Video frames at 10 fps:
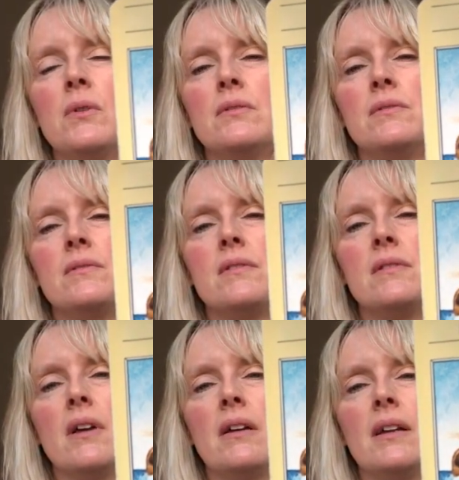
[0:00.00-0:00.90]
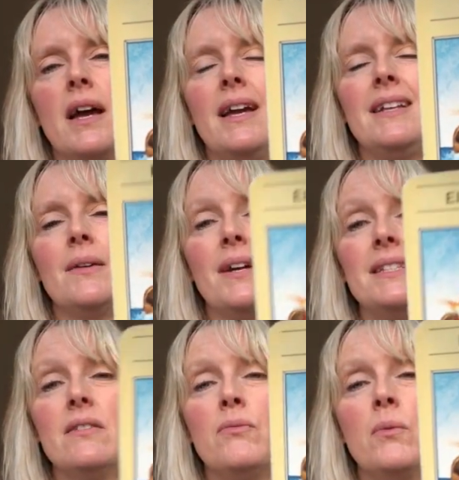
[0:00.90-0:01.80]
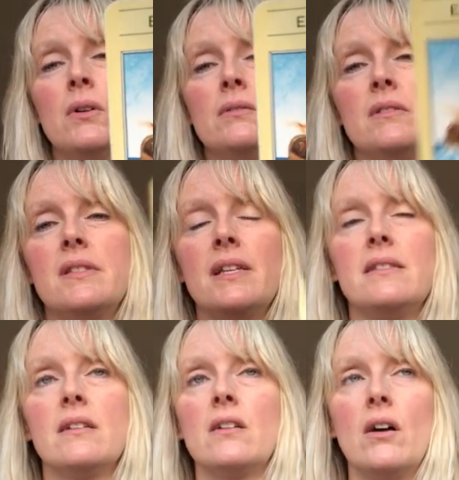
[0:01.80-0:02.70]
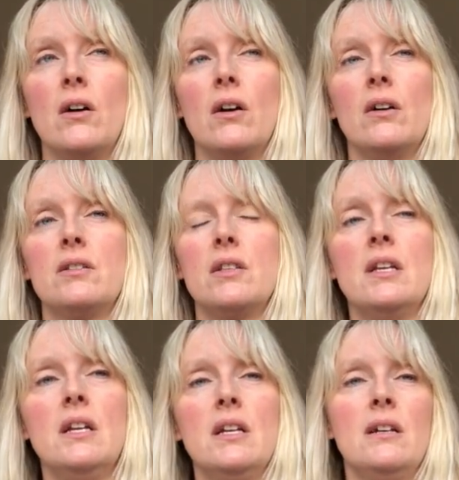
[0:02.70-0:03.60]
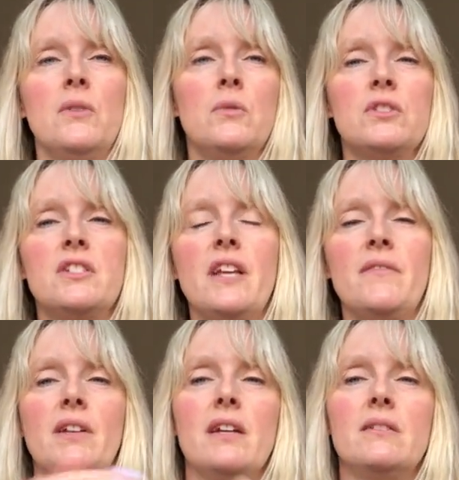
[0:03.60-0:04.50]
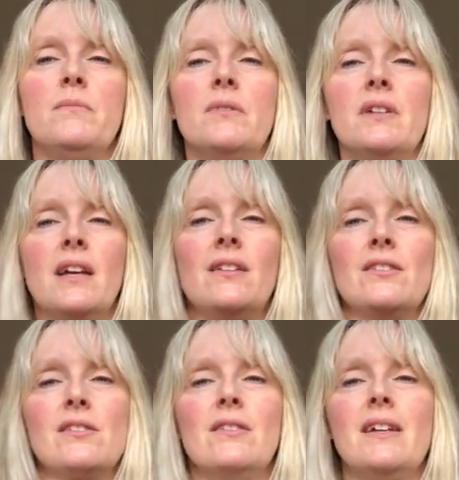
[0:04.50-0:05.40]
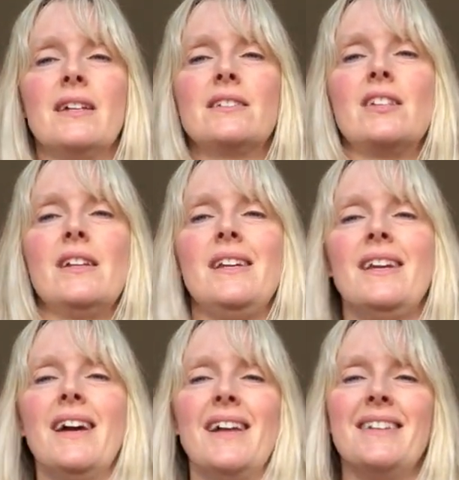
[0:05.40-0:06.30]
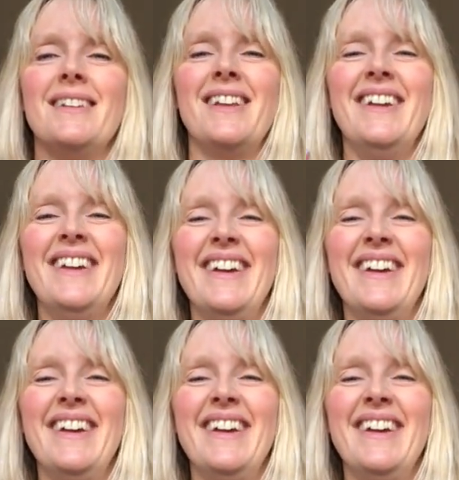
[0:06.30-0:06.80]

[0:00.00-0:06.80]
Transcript: Wands, okay? Now, Eight of Wands is a card. I watched David Attenborough again last night, actually, and